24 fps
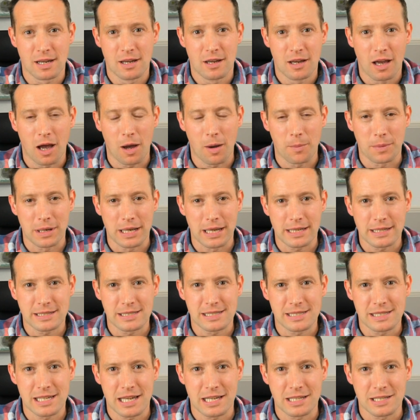I'm Alexis
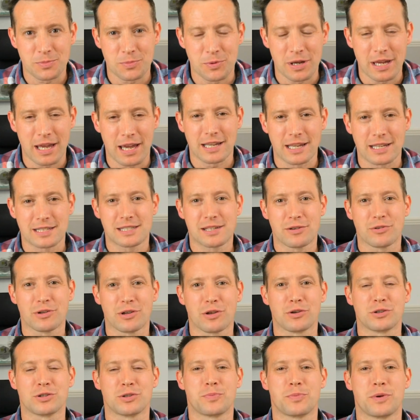Kingsbury, a serial
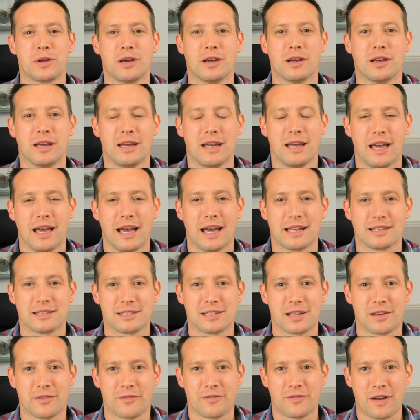entrepreneur and
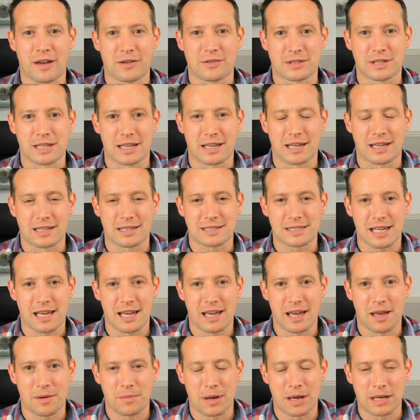founder at
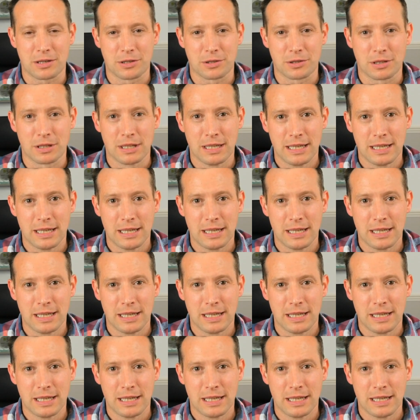AirManual.